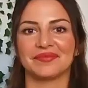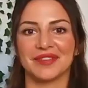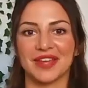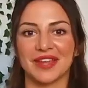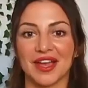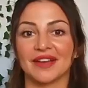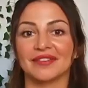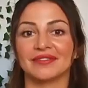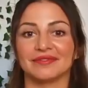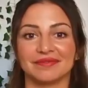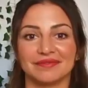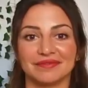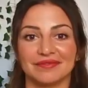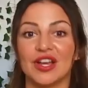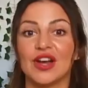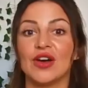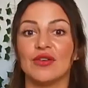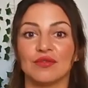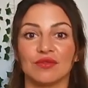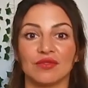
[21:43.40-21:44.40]
Yeah.
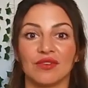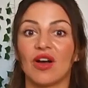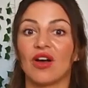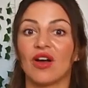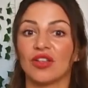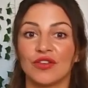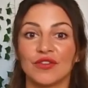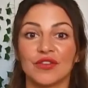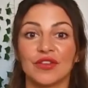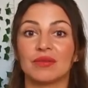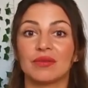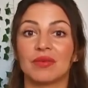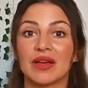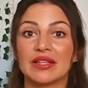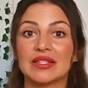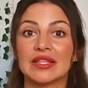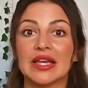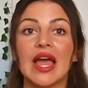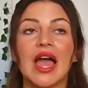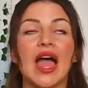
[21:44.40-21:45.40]
No, all over the
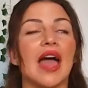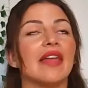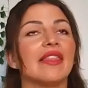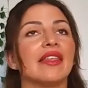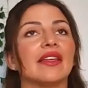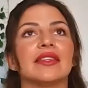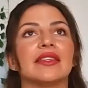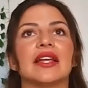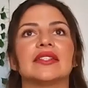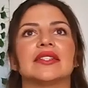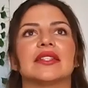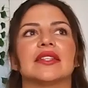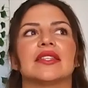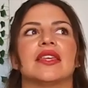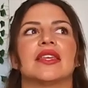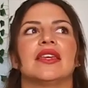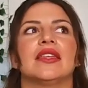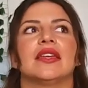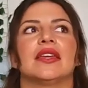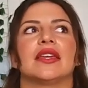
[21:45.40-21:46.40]
place. And that's the
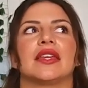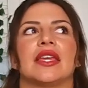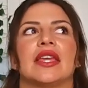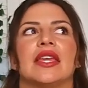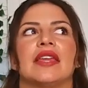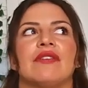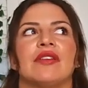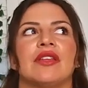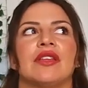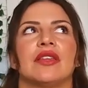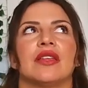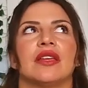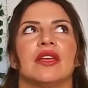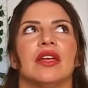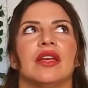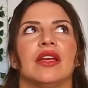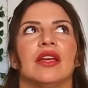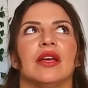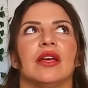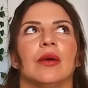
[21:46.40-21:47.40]
thing, like even
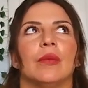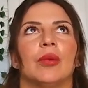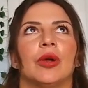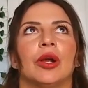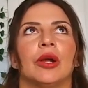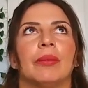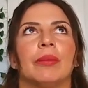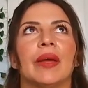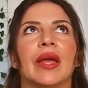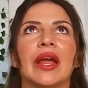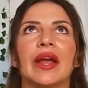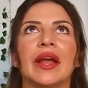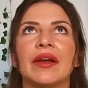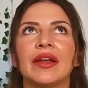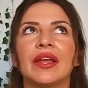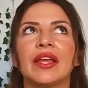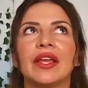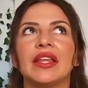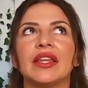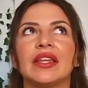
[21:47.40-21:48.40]

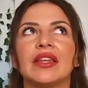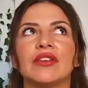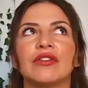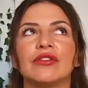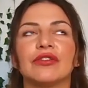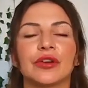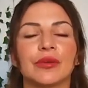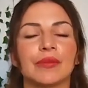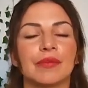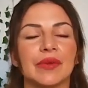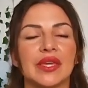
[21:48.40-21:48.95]
preparing for